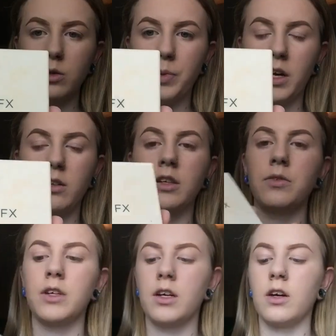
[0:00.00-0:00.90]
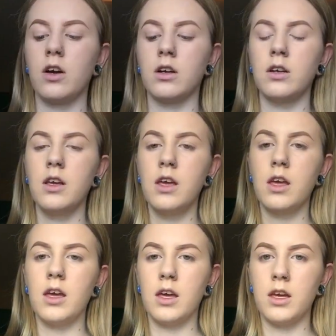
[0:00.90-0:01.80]
little palette that I got,
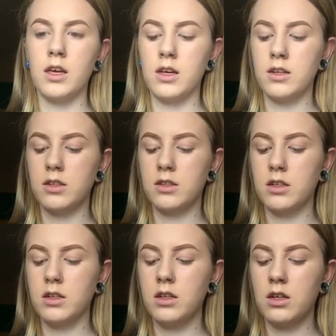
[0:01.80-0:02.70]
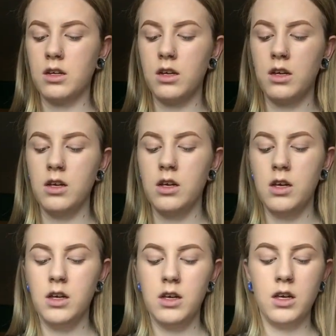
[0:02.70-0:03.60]
and
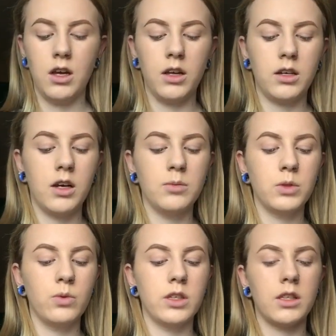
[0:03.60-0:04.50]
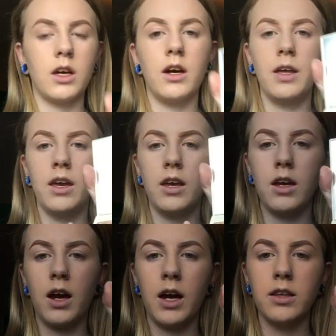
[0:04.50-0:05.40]
it comes with
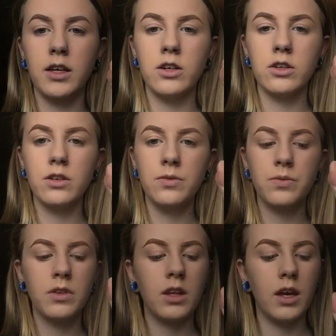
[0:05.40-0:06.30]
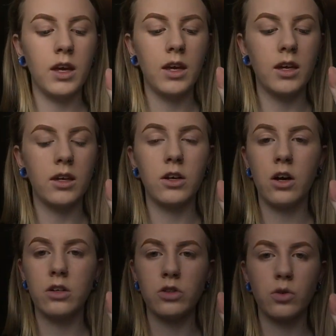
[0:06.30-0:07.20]
a highlighter, a
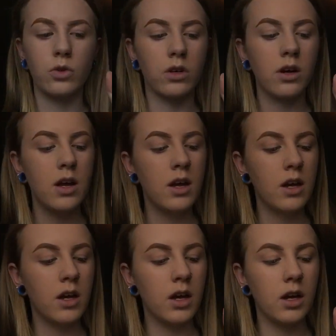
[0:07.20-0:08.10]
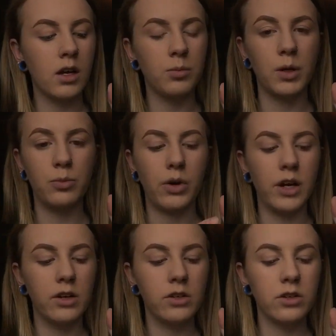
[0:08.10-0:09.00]
contour, a
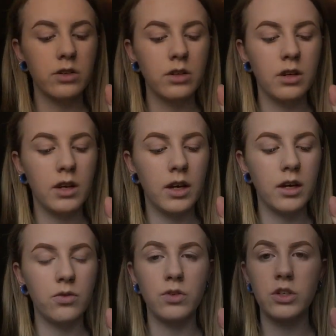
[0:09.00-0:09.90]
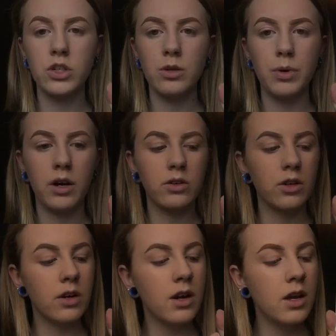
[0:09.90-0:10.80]
brightener, a finishing
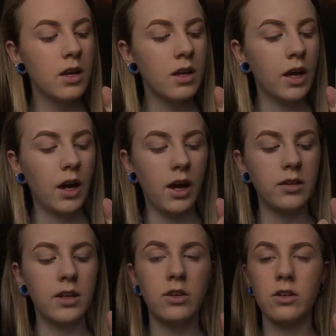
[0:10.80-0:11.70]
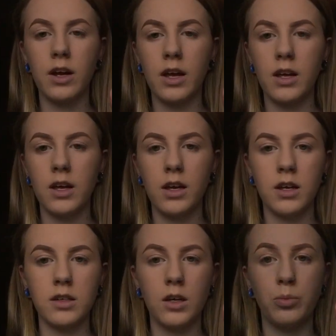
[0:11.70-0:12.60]
powder, highlighter,
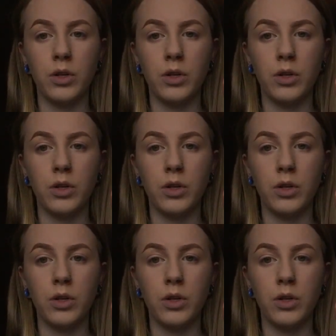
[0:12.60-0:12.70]
and a